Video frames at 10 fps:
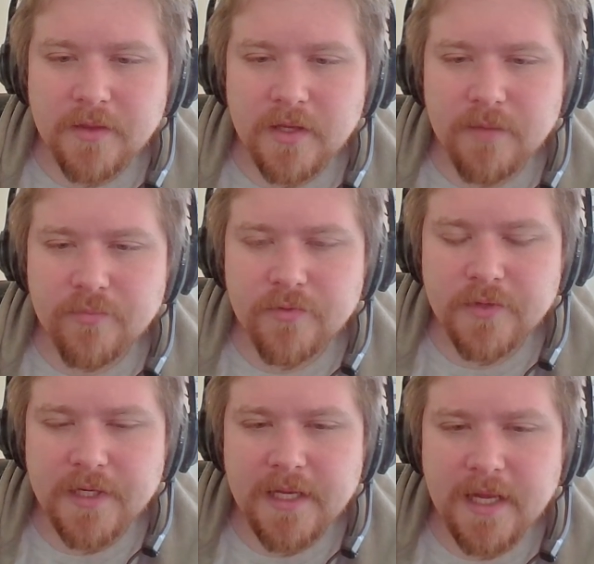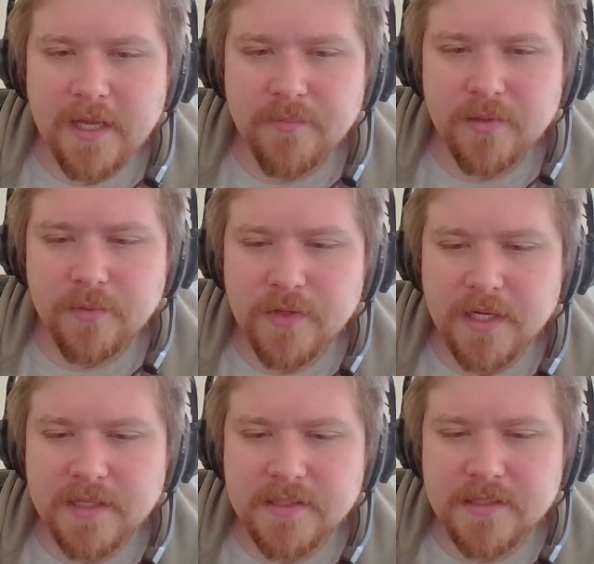I think I'm pretty happy with the
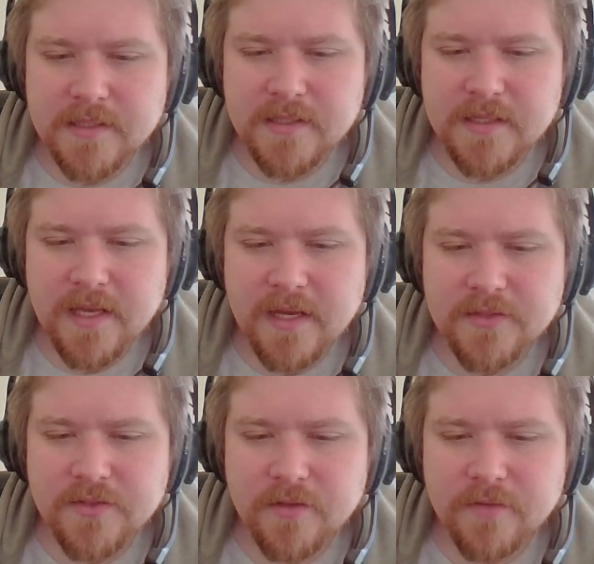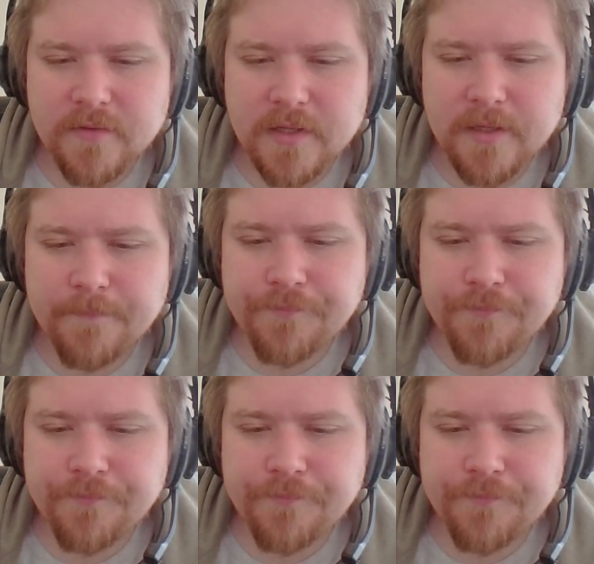Nexus there so far.